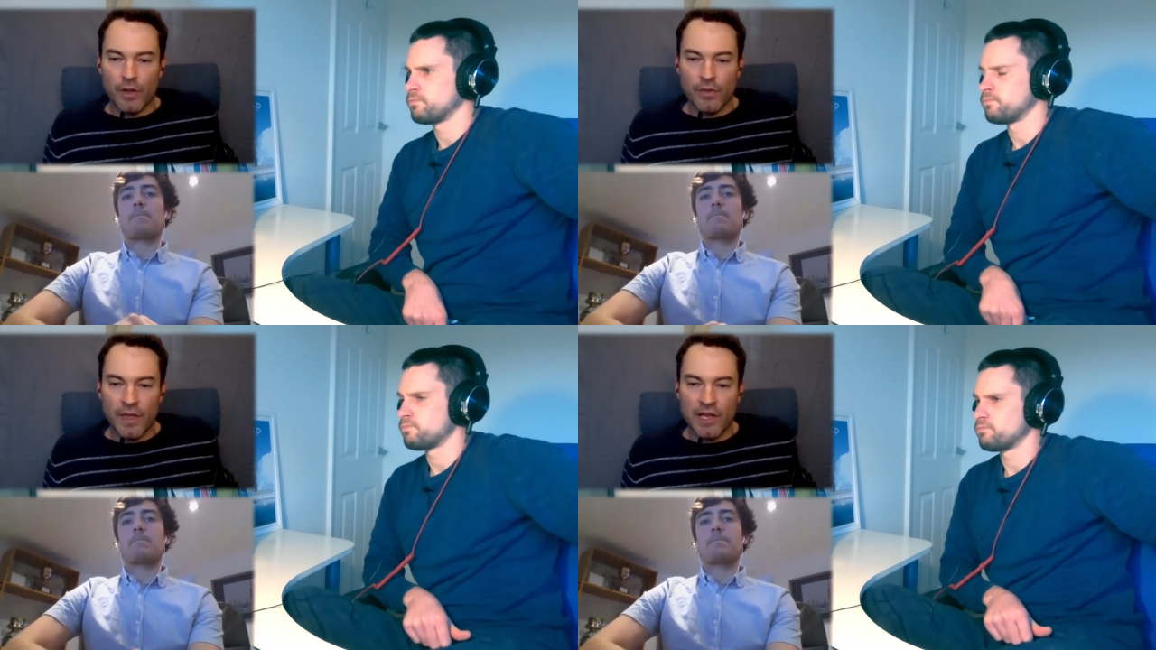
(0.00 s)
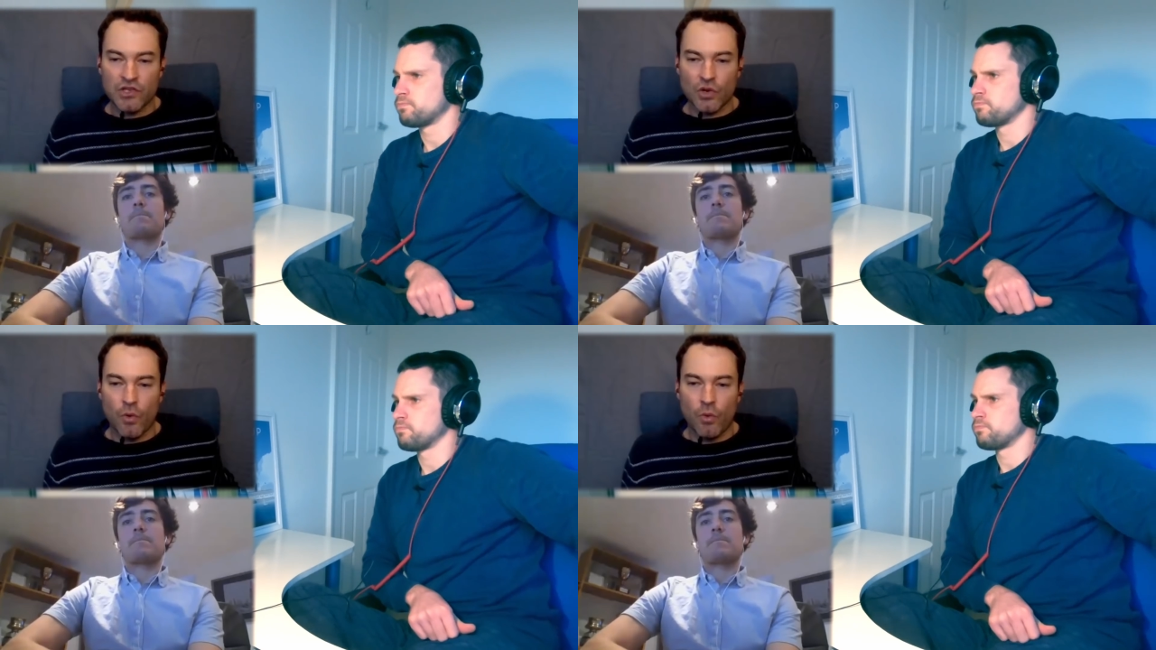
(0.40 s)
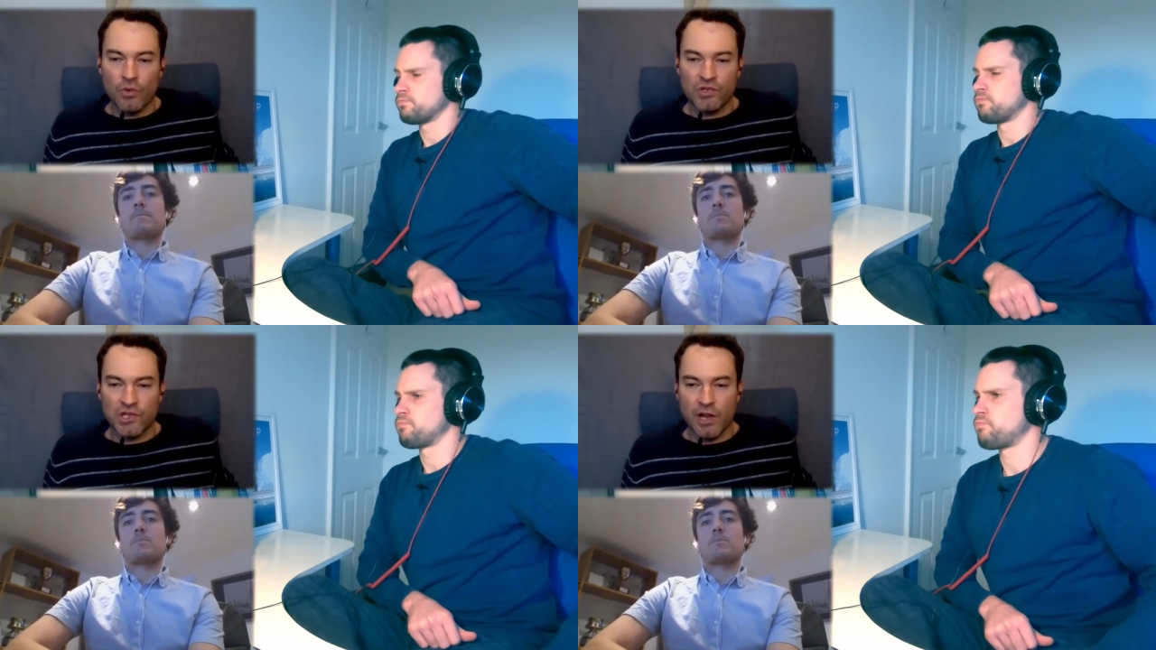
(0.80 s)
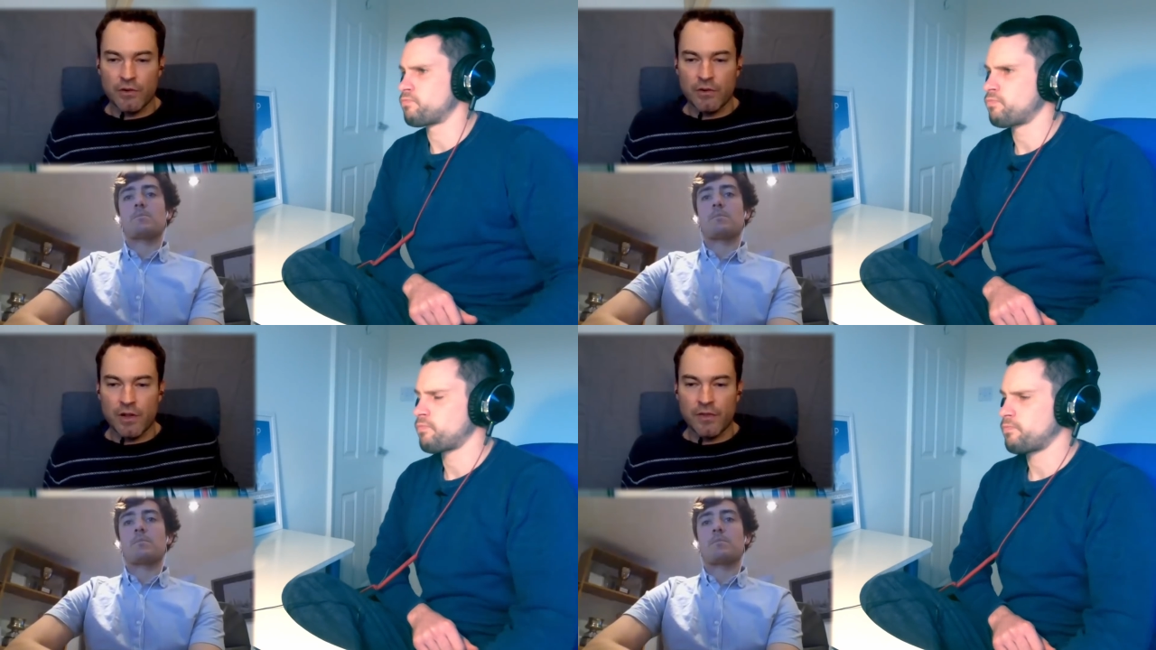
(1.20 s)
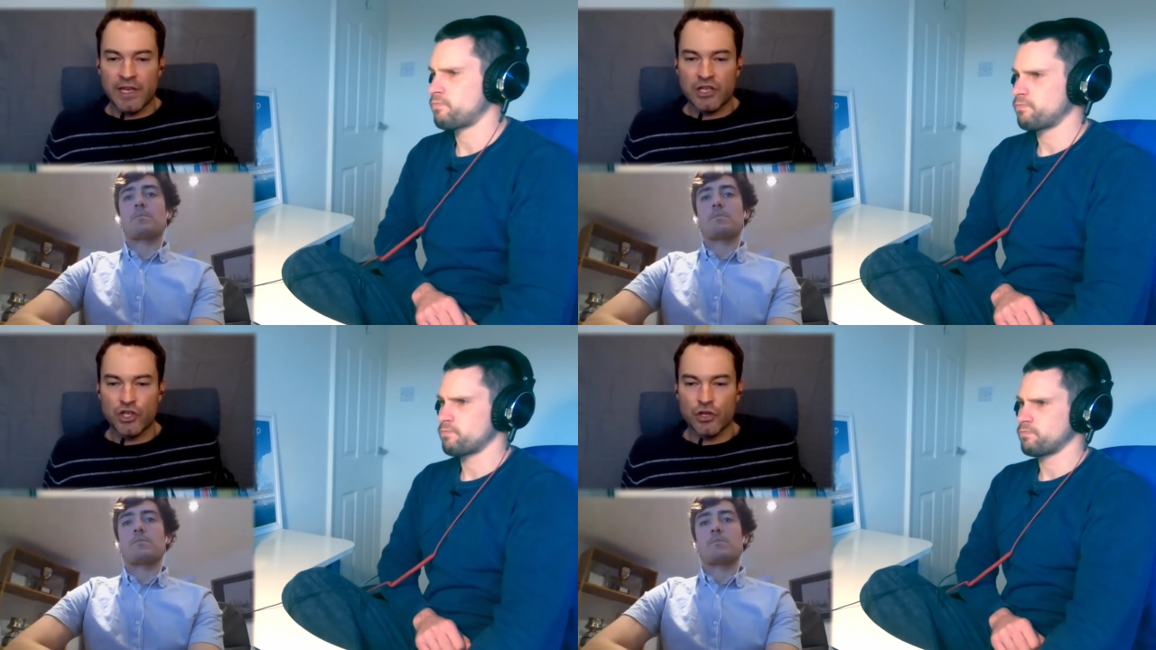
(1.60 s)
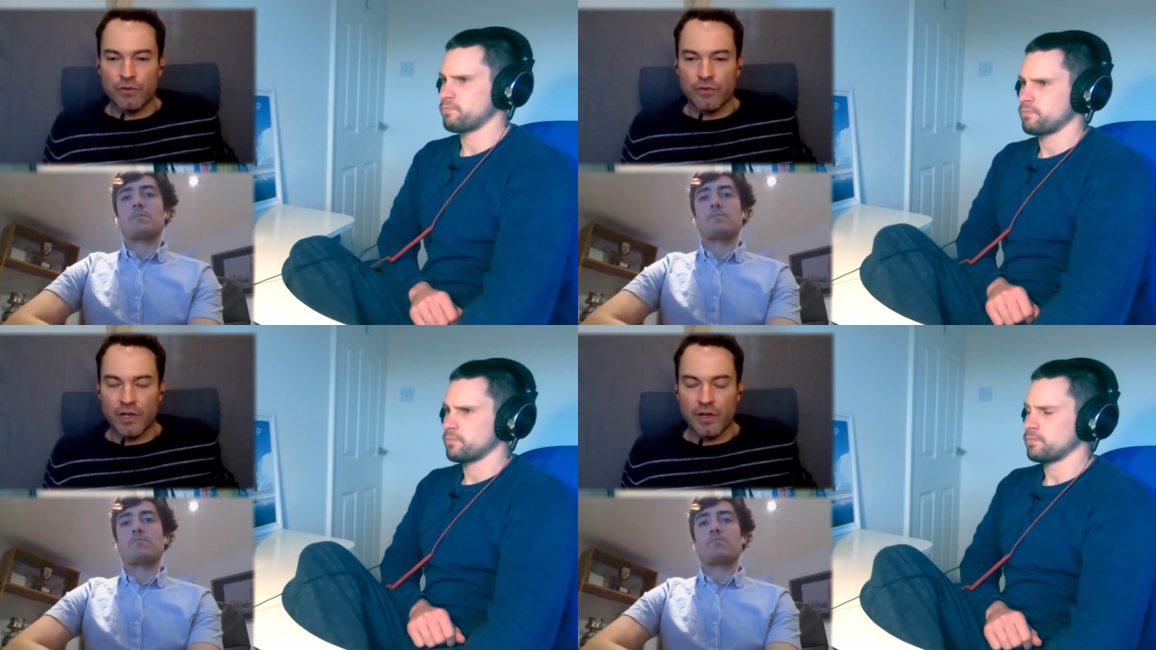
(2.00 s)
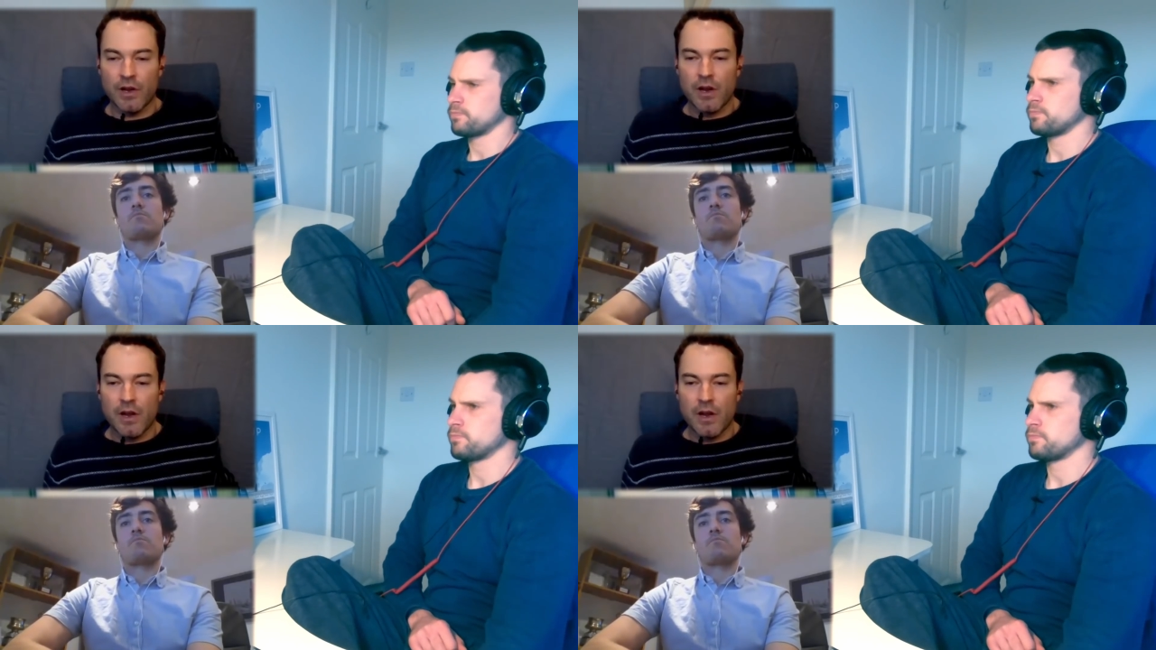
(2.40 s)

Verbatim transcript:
Speaker 1: But there's also the issue that